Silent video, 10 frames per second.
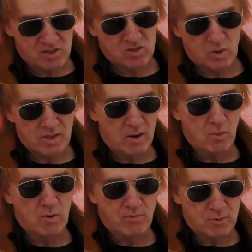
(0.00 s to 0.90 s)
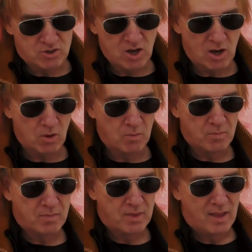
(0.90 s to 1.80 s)
This is one that I wrote for Joe,
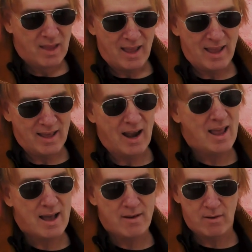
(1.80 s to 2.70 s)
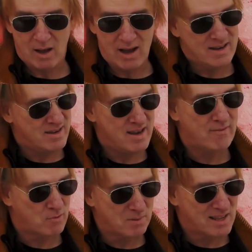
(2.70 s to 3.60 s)
and I
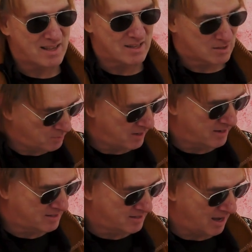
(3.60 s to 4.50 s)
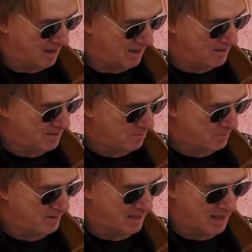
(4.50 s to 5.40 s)
never play this, but it's
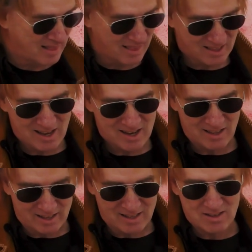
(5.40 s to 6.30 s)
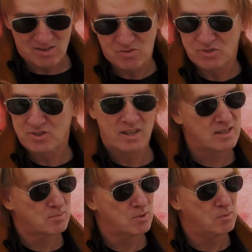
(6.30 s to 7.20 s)
but I kind of like it. It's just a
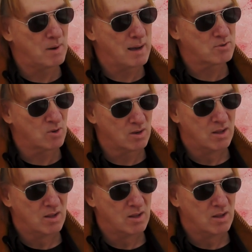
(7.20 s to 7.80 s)
nice little pop song.